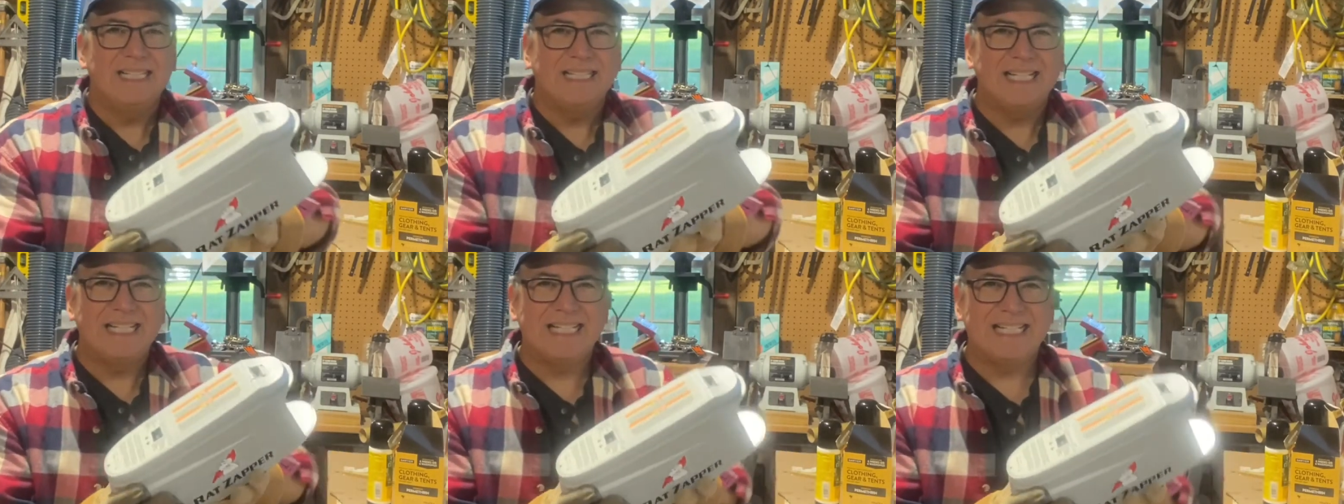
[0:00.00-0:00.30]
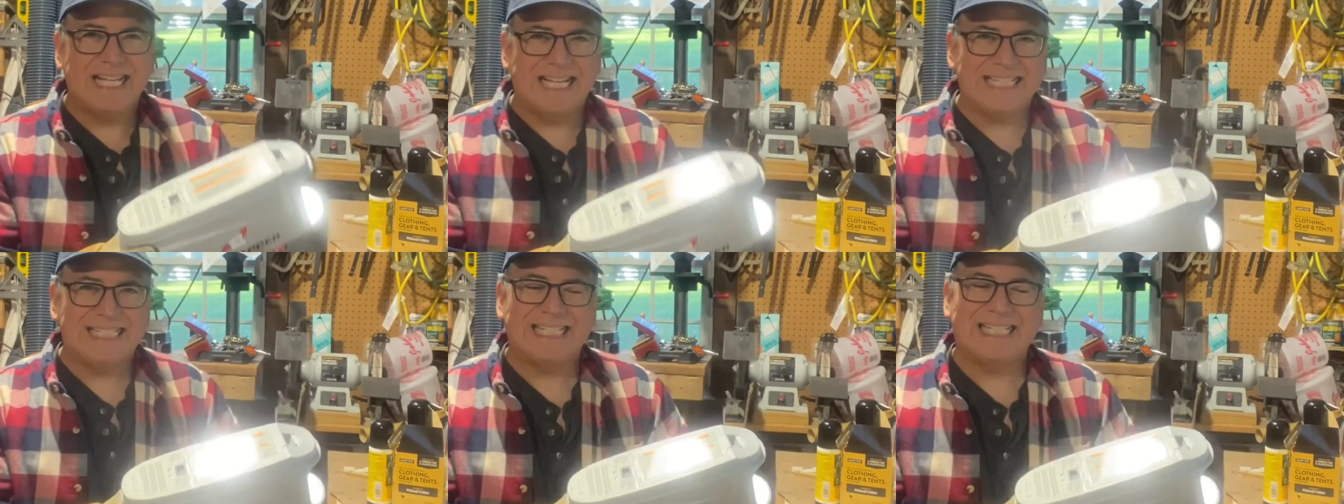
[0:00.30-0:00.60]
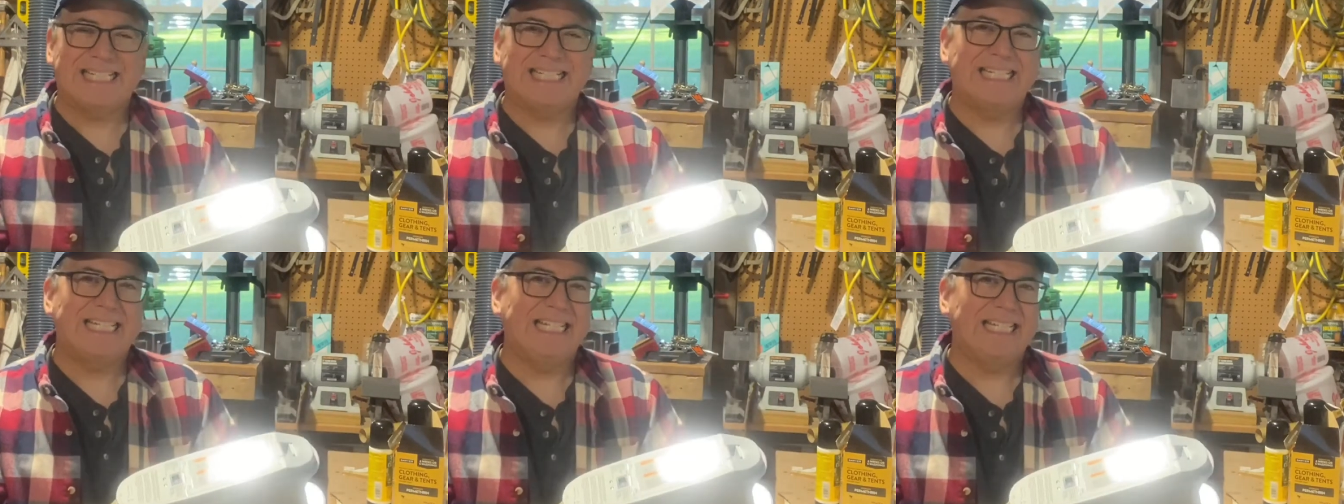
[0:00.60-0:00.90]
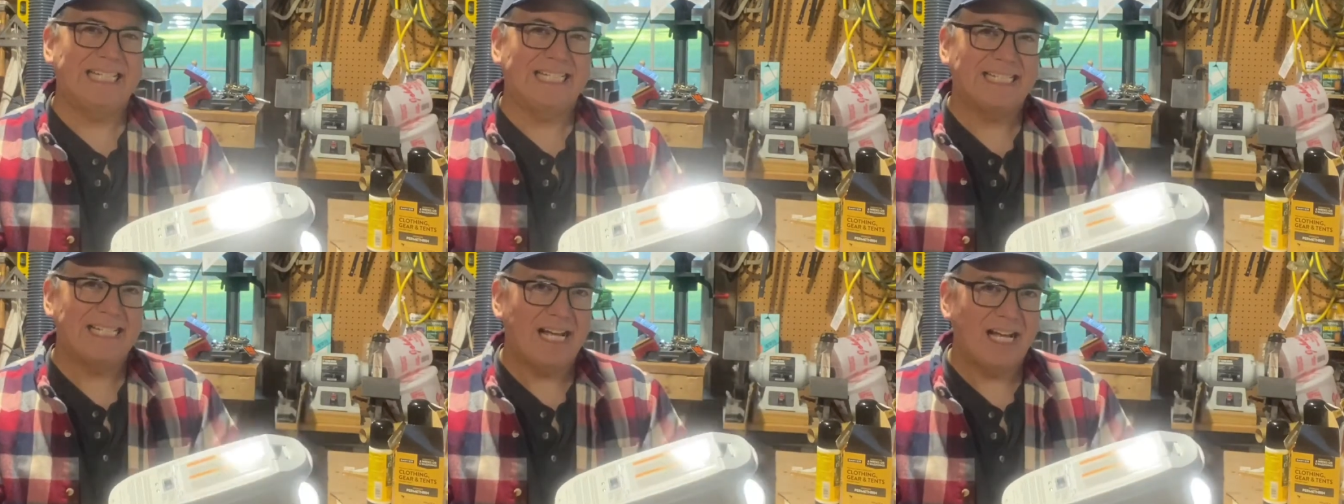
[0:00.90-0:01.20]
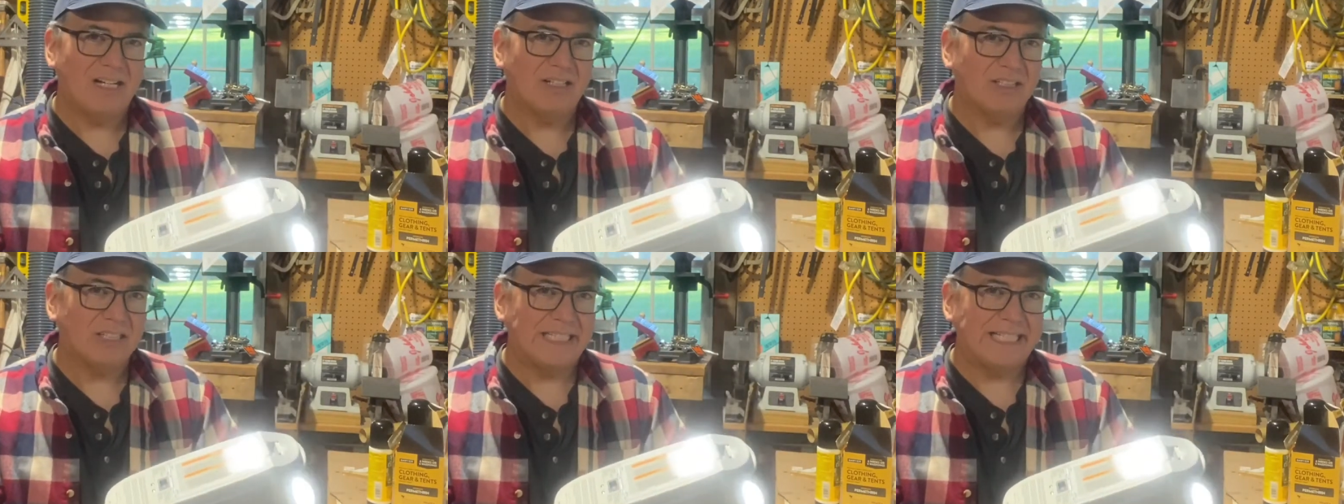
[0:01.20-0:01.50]
The nicest thing is
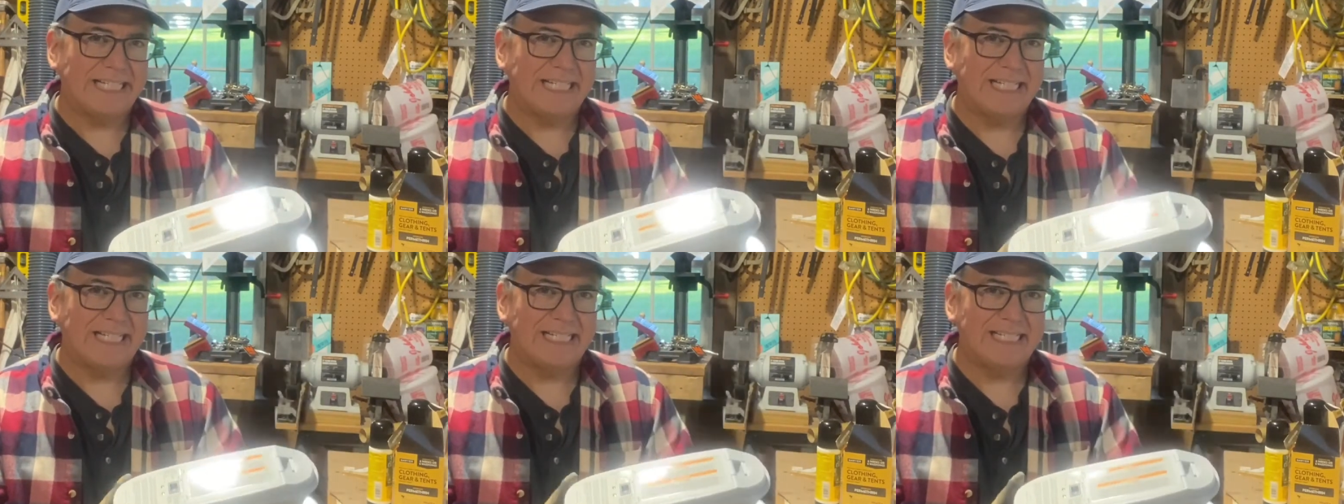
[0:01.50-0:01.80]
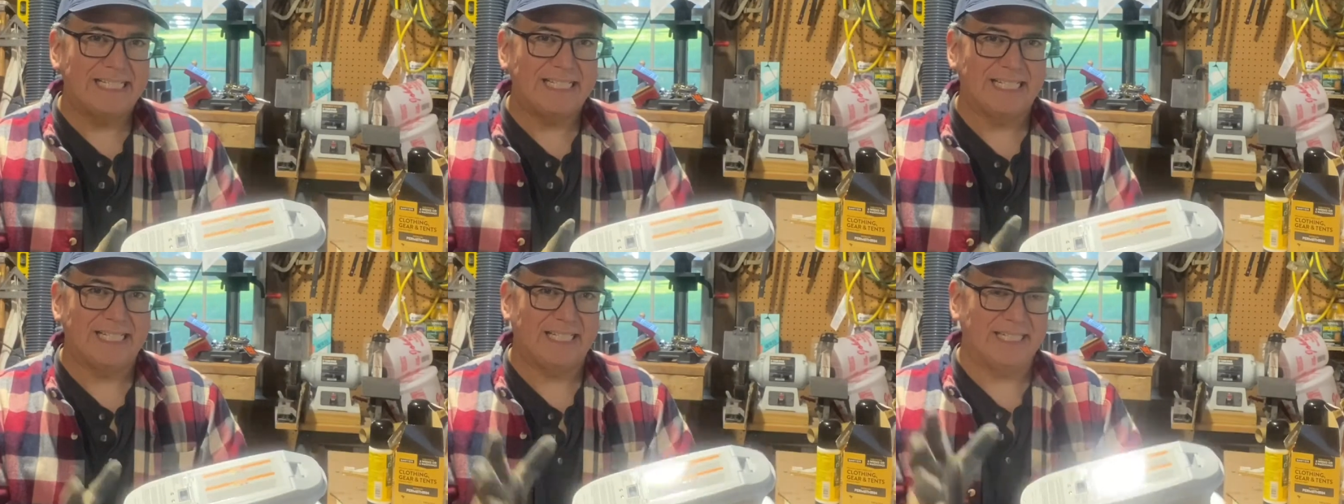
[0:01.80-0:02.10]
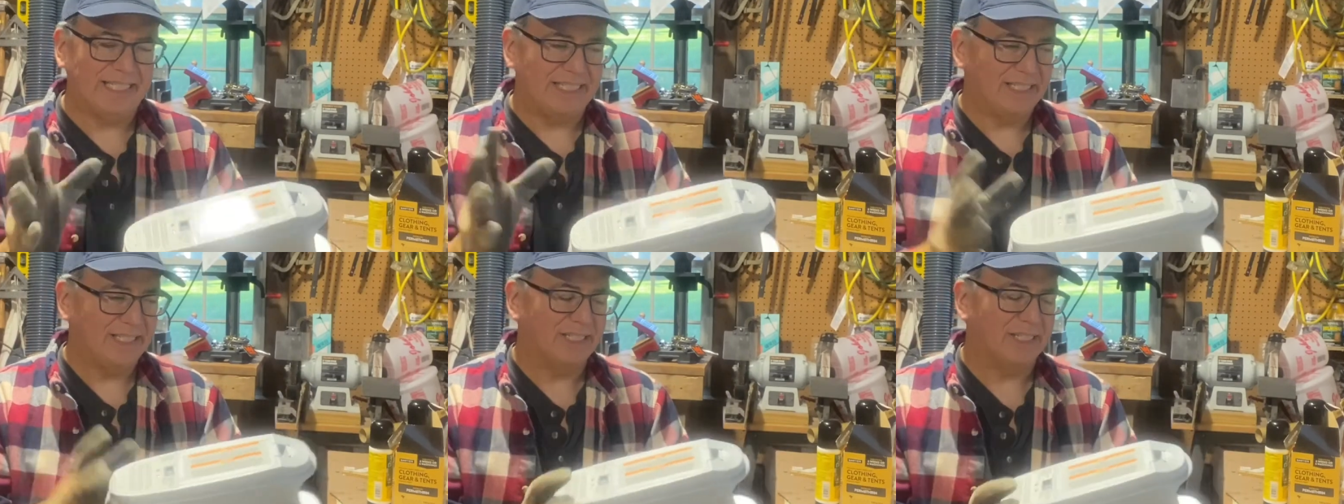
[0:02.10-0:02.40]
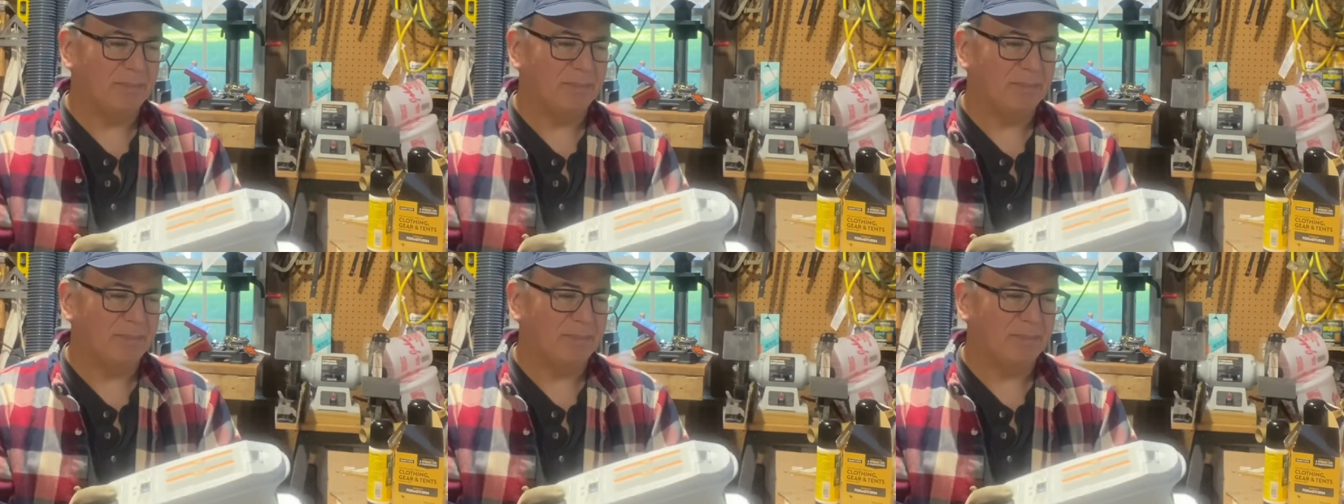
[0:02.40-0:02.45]
how clean and easy it is.